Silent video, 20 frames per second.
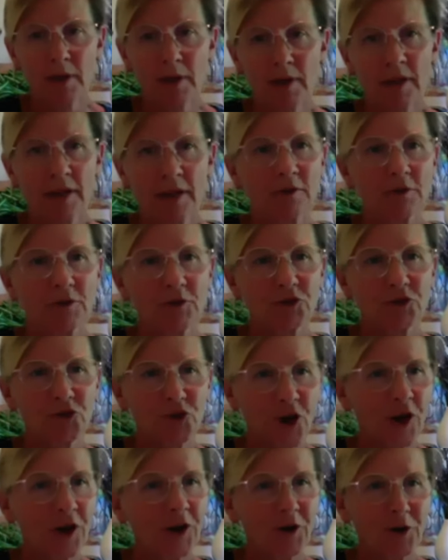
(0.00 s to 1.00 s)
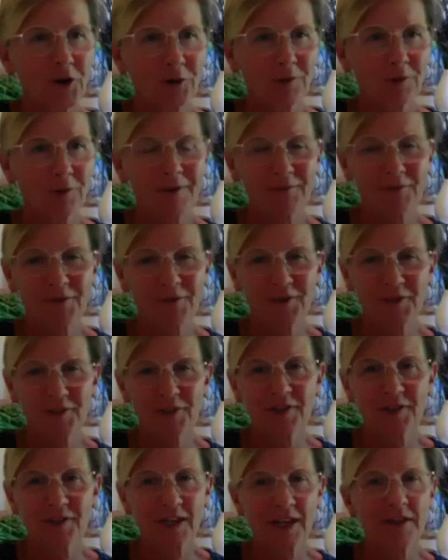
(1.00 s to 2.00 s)
There's charter
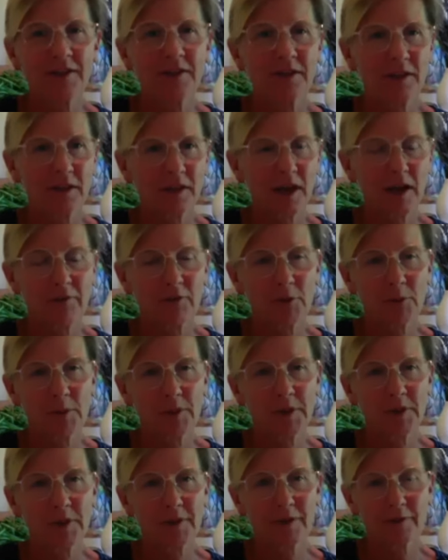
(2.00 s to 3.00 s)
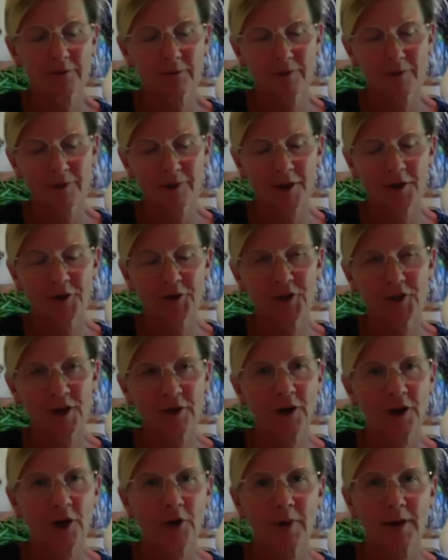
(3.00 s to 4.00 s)
references against the governments of
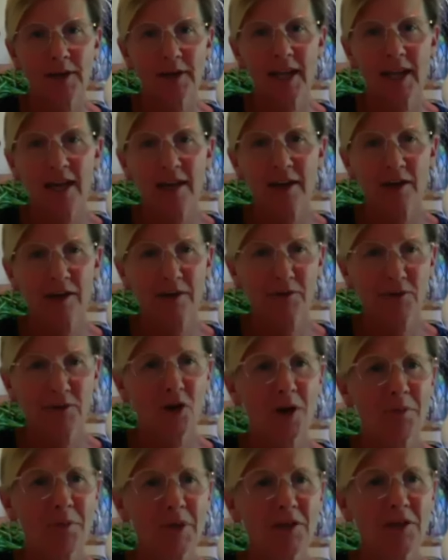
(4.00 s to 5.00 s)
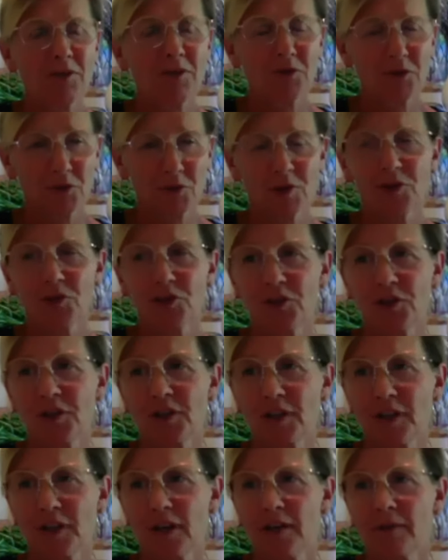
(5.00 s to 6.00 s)
Ontario and Canada for not being stringent
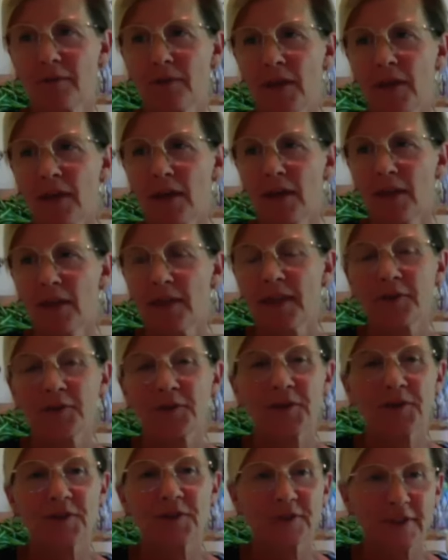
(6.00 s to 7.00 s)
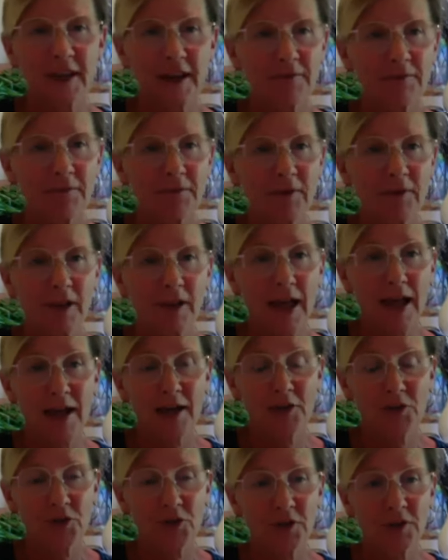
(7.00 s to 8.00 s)
enough. There's several
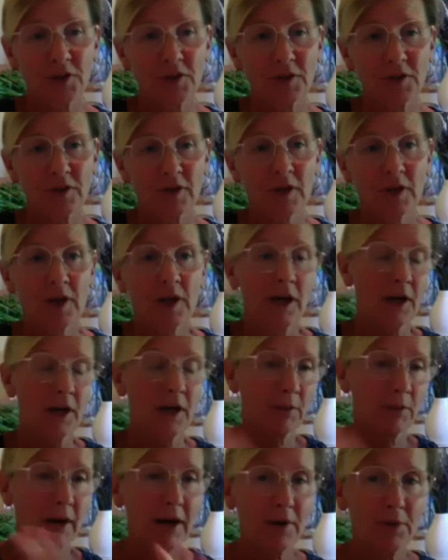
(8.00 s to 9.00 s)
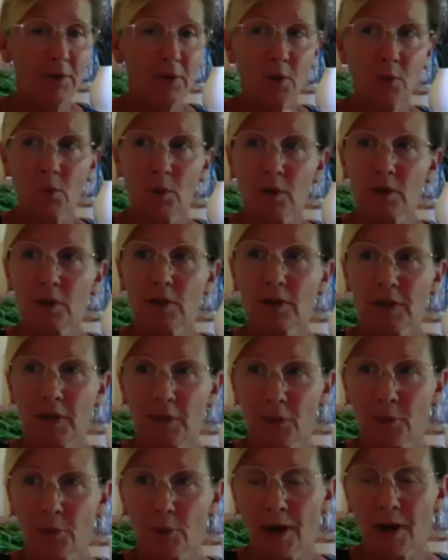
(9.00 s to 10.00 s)
actions around the world
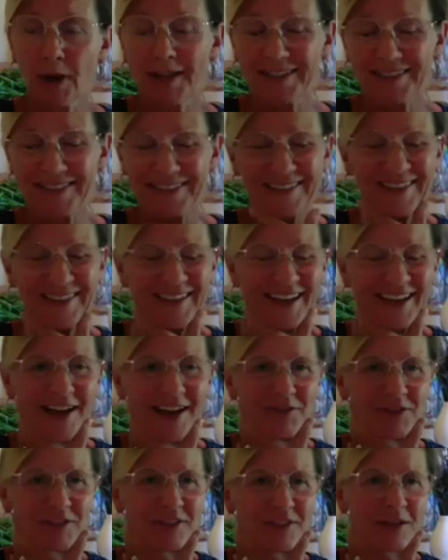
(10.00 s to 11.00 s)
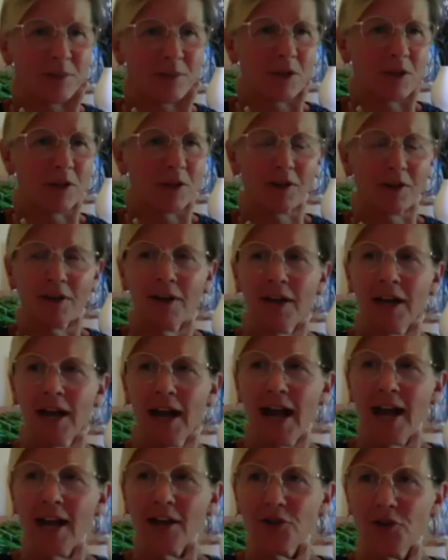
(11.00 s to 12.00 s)
and threats of a similar
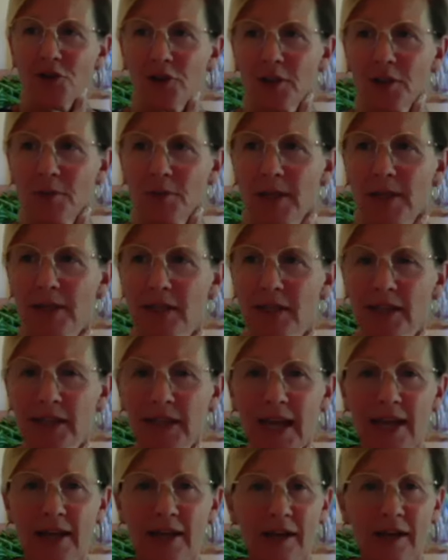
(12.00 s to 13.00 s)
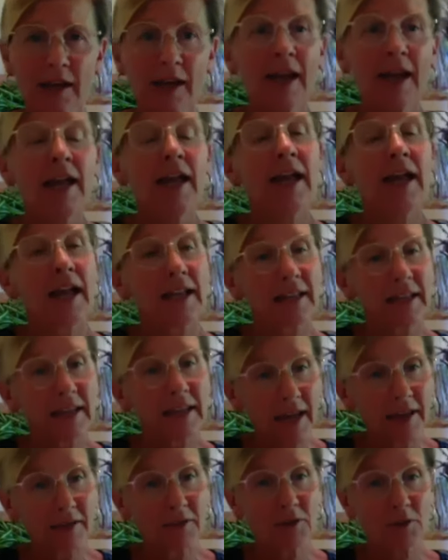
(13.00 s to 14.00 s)
action commencing in Canada
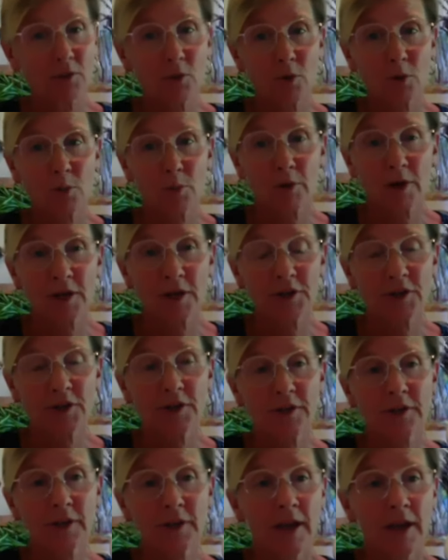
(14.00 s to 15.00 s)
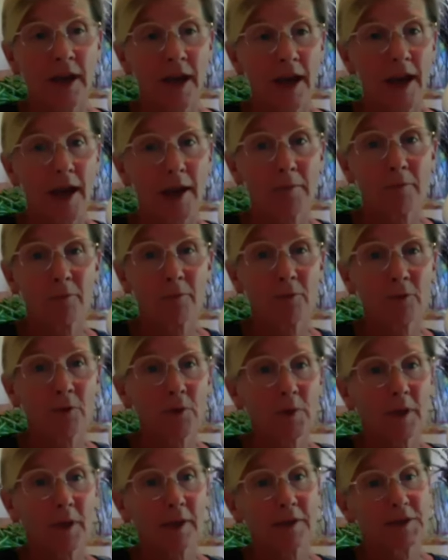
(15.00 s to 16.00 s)
against corporations for
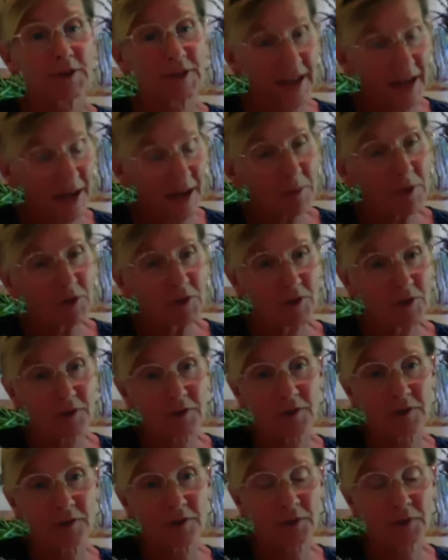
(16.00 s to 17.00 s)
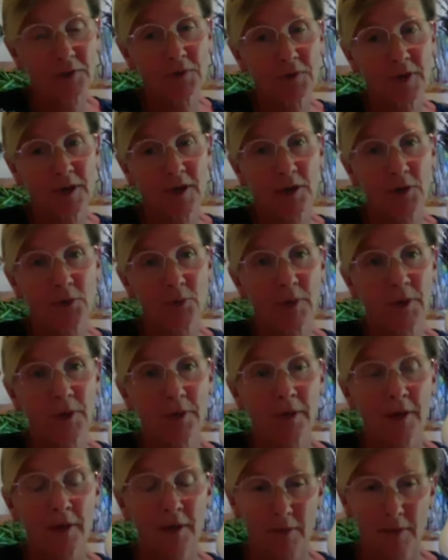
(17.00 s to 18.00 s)
the damages associated with
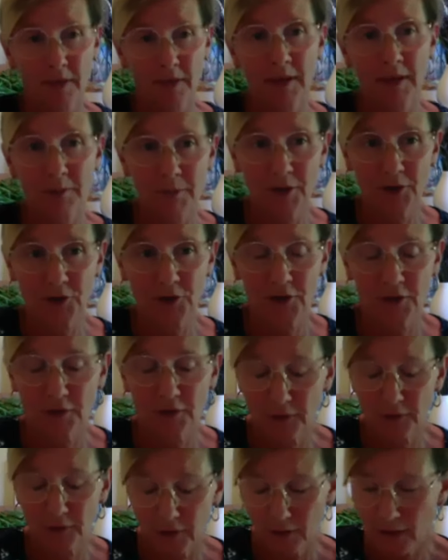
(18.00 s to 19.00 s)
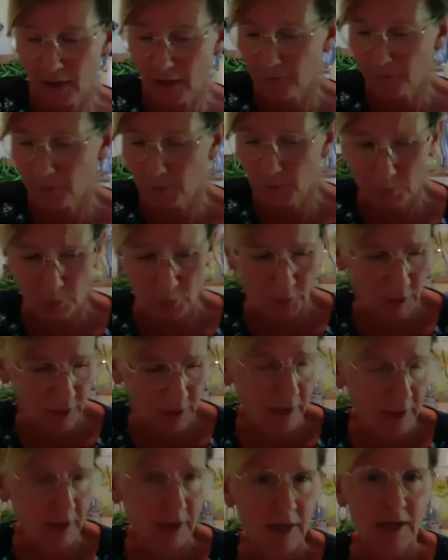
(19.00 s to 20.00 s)
the emissions that they've been
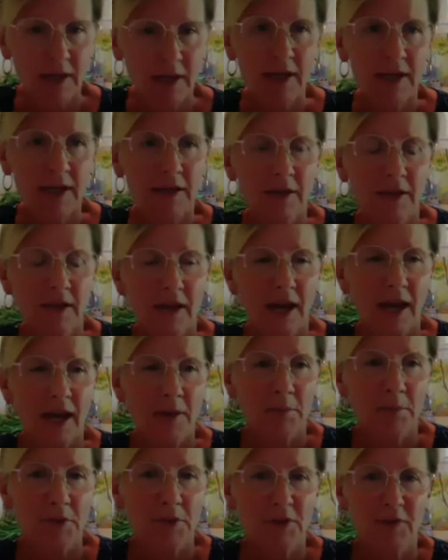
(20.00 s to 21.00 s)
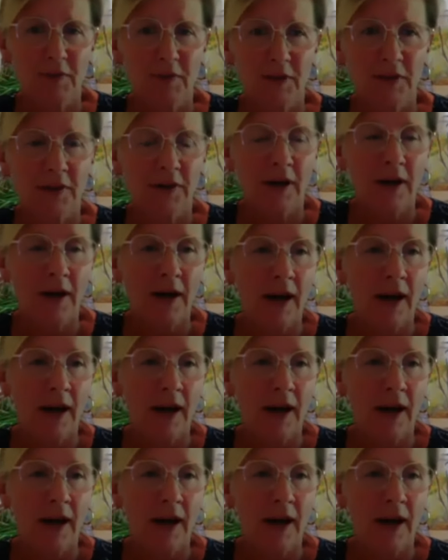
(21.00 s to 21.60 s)
putting into the atmosphere.